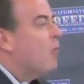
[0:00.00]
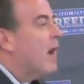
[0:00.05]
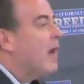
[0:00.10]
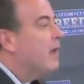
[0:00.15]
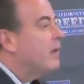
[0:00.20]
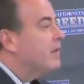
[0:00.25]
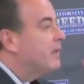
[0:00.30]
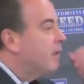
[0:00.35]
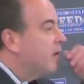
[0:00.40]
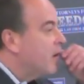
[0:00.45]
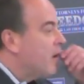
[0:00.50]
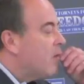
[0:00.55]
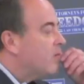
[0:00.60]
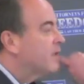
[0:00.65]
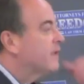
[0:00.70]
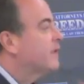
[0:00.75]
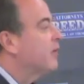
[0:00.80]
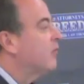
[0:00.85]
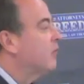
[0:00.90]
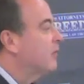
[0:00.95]
Well, you know,
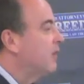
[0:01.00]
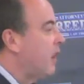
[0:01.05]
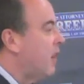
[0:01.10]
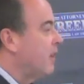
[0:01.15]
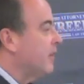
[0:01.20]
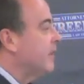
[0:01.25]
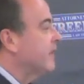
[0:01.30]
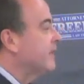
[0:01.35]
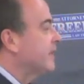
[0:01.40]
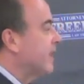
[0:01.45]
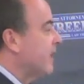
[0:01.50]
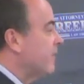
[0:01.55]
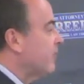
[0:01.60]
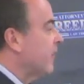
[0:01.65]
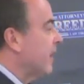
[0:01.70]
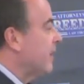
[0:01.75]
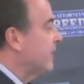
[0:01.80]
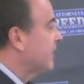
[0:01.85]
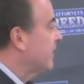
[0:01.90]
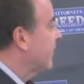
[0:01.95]
so long as they
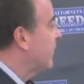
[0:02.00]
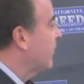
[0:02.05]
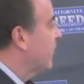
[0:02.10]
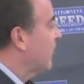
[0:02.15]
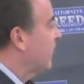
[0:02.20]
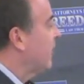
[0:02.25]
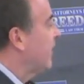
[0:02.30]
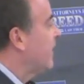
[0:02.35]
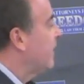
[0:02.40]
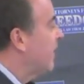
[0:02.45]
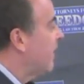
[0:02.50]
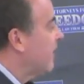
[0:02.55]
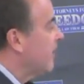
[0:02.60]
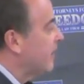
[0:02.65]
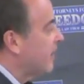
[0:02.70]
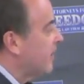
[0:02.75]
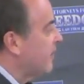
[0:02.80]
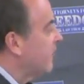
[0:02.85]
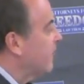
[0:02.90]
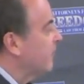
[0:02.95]
raise it early on,
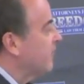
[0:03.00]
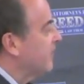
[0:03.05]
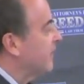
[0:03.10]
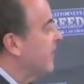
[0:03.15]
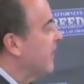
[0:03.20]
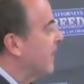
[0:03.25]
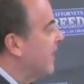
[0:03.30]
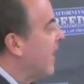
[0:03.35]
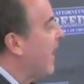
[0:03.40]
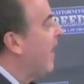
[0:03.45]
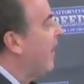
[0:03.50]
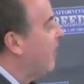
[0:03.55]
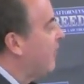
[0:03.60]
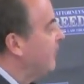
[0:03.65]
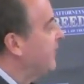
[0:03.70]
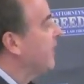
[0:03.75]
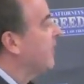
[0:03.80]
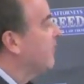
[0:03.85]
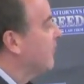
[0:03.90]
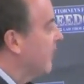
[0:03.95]
I don't think
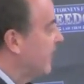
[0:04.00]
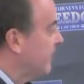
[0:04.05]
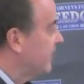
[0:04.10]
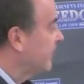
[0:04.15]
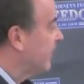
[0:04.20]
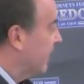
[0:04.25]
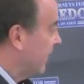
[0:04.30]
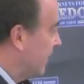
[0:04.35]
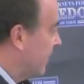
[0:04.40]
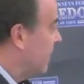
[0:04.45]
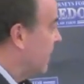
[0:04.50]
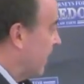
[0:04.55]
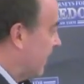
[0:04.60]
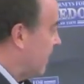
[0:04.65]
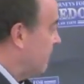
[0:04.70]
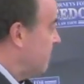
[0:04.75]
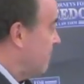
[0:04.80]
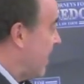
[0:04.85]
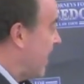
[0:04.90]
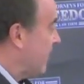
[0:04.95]
how they raise it
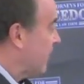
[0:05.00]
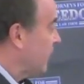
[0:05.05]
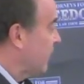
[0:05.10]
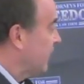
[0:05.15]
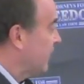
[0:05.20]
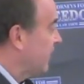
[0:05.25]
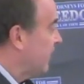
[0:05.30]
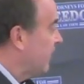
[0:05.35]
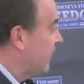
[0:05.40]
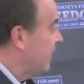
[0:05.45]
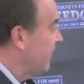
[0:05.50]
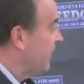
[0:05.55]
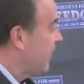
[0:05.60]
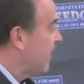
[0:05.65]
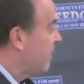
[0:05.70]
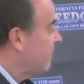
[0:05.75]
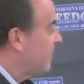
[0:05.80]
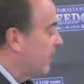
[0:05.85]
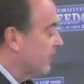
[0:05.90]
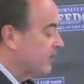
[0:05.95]
matters all
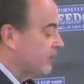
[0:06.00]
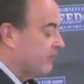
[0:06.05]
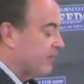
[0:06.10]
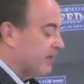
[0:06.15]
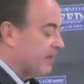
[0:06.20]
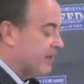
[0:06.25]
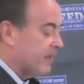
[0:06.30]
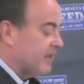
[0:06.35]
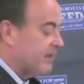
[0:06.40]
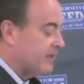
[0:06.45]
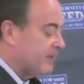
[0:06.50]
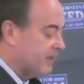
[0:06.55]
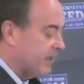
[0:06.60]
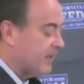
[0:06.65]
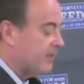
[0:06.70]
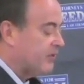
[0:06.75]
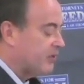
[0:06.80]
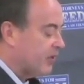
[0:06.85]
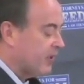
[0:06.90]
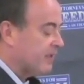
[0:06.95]
that much, but
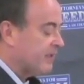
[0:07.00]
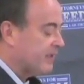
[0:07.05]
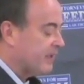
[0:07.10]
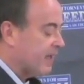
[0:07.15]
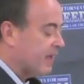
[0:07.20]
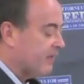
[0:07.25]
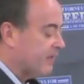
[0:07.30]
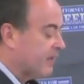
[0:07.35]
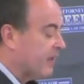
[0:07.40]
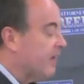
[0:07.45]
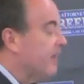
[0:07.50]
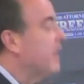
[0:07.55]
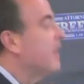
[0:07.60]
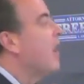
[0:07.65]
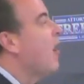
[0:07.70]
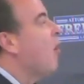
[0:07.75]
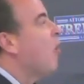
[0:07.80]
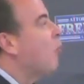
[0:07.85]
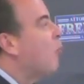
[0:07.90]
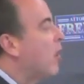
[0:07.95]
they just have to,
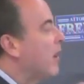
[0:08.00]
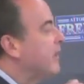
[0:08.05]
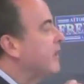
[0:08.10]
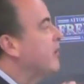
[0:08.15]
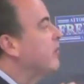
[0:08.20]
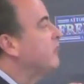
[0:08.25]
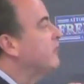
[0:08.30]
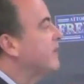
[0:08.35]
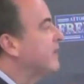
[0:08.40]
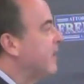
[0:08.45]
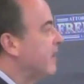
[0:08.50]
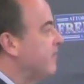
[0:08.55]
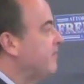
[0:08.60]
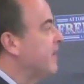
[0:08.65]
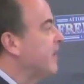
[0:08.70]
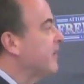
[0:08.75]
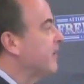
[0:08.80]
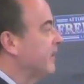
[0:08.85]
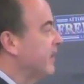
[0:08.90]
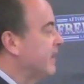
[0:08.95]
what you
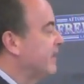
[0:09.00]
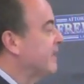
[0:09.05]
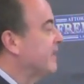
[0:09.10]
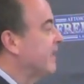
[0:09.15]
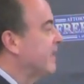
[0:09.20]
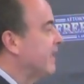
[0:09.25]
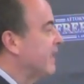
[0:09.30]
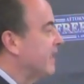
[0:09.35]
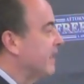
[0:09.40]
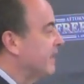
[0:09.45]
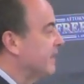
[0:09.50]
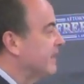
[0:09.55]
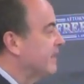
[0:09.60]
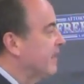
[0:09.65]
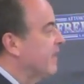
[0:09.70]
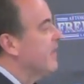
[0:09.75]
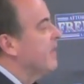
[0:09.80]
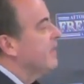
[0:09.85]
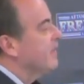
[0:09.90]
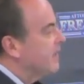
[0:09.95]
typically see is,
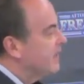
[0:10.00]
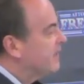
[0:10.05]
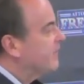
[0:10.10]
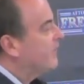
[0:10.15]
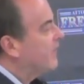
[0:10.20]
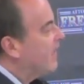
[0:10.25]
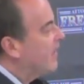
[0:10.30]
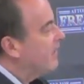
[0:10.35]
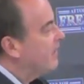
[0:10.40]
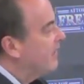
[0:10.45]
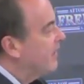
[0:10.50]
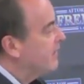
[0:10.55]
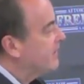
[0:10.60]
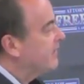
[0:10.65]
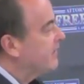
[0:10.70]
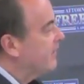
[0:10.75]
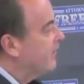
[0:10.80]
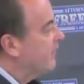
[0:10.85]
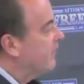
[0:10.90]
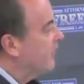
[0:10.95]
this
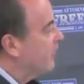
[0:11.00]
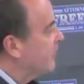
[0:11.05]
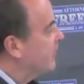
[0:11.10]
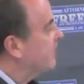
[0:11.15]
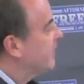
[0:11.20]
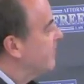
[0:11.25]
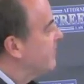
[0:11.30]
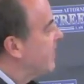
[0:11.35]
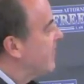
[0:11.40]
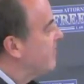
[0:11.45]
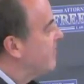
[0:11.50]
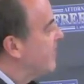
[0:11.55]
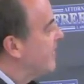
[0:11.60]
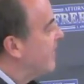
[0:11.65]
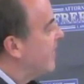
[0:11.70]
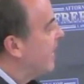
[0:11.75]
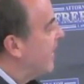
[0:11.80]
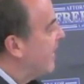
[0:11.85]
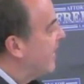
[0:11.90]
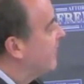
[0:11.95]
violates the First
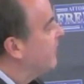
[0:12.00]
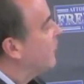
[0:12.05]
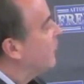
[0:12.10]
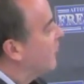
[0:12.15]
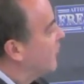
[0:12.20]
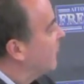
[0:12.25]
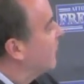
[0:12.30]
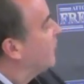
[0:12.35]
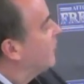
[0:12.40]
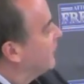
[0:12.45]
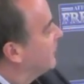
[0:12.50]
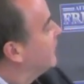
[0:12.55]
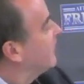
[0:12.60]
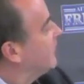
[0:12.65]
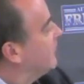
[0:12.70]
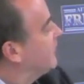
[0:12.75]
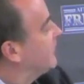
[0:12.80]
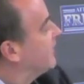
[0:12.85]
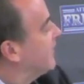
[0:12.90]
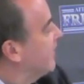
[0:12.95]
Amendment and Article
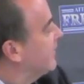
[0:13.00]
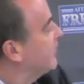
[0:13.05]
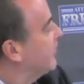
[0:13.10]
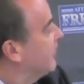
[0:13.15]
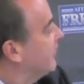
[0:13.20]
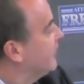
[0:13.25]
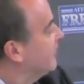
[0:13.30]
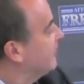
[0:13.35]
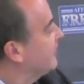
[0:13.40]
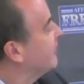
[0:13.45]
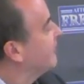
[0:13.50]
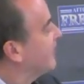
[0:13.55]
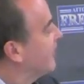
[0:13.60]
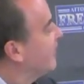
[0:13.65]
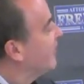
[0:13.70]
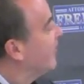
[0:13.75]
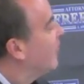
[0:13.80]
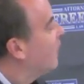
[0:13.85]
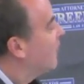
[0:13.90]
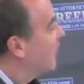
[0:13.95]
2, Section,
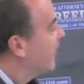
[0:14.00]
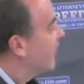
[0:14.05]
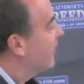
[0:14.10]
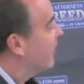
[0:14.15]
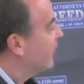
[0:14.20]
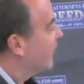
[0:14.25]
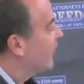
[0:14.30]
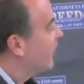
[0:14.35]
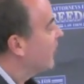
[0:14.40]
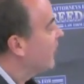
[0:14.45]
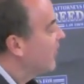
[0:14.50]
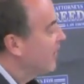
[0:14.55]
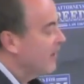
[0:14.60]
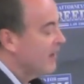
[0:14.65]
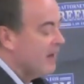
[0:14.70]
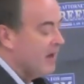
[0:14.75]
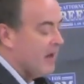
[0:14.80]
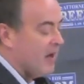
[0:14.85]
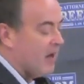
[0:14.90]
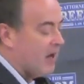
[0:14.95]
you know, whatever,
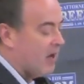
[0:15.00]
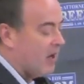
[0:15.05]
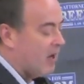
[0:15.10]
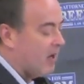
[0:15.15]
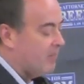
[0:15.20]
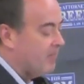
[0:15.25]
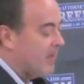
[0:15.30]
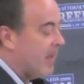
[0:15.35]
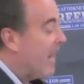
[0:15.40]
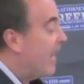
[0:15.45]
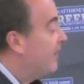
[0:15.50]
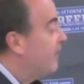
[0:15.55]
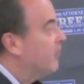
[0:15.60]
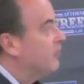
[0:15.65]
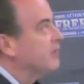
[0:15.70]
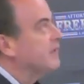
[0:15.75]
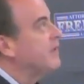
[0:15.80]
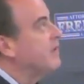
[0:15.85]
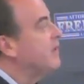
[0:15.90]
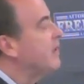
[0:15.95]
and
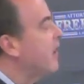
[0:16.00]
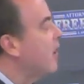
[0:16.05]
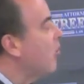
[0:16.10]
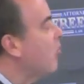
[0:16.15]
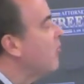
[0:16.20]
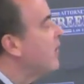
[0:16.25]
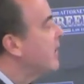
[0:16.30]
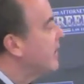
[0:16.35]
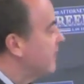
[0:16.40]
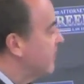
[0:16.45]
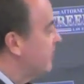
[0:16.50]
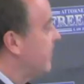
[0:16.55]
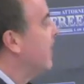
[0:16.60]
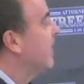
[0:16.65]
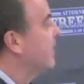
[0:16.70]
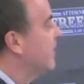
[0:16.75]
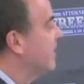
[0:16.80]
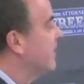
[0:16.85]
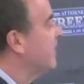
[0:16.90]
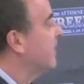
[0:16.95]
there's no
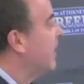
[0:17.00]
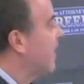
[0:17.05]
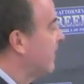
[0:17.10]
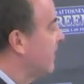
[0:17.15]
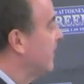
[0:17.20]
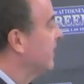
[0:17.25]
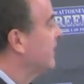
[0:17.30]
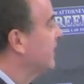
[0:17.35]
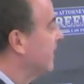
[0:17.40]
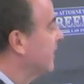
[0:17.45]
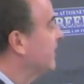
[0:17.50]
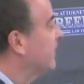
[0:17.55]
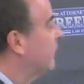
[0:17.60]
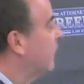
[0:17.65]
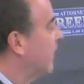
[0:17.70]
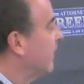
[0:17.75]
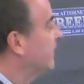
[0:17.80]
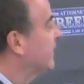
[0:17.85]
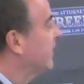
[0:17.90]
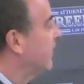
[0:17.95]
independent analysis
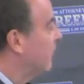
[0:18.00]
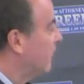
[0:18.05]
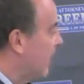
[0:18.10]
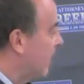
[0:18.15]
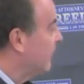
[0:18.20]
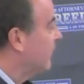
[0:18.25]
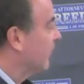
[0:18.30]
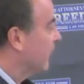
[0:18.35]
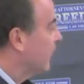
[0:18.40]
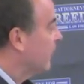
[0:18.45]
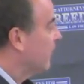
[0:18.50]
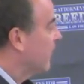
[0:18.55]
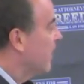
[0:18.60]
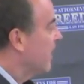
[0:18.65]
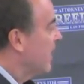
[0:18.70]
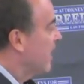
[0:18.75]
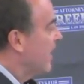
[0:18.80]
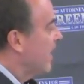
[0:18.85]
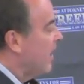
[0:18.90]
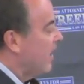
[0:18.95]
whatsoever.
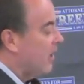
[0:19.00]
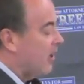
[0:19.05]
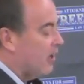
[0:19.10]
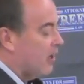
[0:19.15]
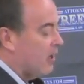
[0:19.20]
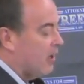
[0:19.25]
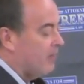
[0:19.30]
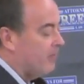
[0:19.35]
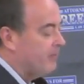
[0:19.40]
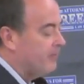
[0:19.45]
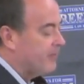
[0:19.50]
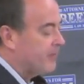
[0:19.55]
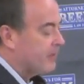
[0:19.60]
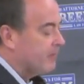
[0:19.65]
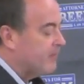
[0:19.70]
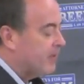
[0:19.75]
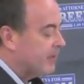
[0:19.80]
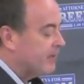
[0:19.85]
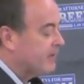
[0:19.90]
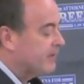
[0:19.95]

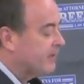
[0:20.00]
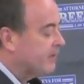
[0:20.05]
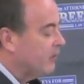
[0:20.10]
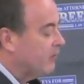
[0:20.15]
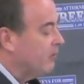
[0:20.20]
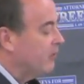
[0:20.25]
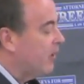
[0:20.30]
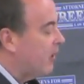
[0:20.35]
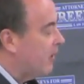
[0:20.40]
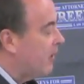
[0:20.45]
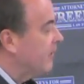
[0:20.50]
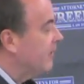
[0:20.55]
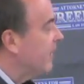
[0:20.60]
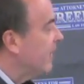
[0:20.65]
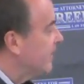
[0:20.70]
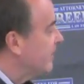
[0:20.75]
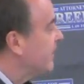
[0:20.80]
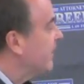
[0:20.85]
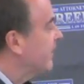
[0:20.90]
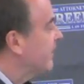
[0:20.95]
But so long
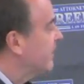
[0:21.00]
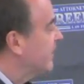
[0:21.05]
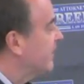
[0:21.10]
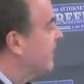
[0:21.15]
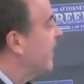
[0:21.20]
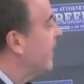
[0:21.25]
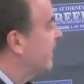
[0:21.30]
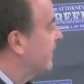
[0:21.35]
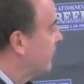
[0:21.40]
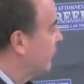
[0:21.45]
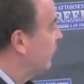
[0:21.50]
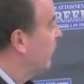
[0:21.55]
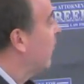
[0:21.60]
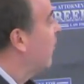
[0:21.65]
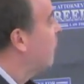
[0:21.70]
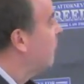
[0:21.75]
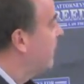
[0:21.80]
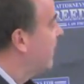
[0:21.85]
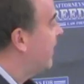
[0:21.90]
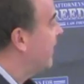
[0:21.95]
as it's
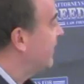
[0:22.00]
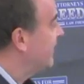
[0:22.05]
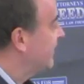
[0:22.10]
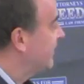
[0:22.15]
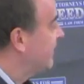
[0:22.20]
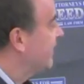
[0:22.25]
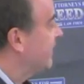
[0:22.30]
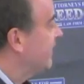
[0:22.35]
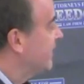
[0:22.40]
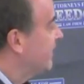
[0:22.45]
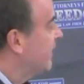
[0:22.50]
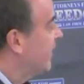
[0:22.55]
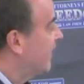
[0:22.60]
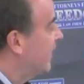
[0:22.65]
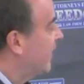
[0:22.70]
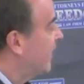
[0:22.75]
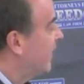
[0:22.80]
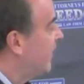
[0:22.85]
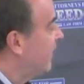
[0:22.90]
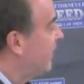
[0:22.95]
robust,
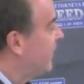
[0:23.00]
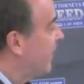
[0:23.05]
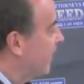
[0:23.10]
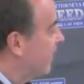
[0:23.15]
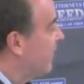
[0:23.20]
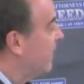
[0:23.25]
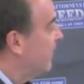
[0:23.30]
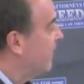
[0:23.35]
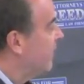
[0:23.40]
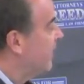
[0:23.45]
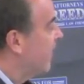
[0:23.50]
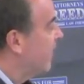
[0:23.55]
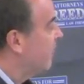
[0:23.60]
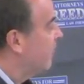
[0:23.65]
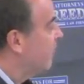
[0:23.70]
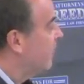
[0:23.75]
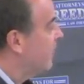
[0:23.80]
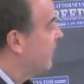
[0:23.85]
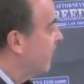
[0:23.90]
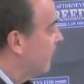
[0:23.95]

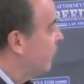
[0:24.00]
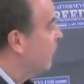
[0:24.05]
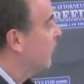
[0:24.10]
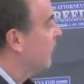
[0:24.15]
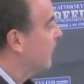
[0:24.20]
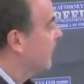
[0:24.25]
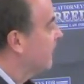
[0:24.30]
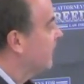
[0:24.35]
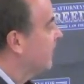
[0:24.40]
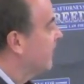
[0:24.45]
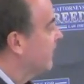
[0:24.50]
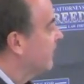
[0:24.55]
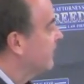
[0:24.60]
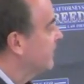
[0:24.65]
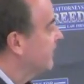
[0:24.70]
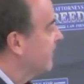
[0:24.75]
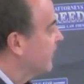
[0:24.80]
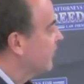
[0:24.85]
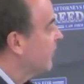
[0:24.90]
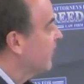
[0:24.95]
then we're going to
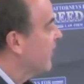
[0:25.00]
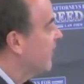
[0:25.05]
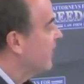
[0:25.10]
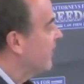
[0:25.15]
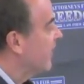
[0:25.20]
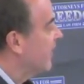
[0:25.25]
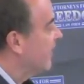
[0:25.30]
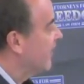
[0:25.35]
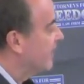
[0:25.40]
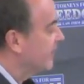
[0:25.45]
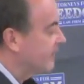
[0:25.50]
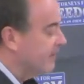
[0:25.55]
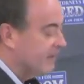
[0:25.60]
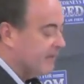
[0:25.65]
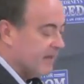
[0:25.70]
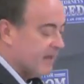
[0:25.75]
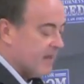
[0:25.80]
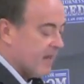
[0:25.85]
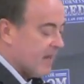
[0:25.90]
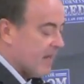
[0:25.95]
consider it. And
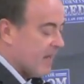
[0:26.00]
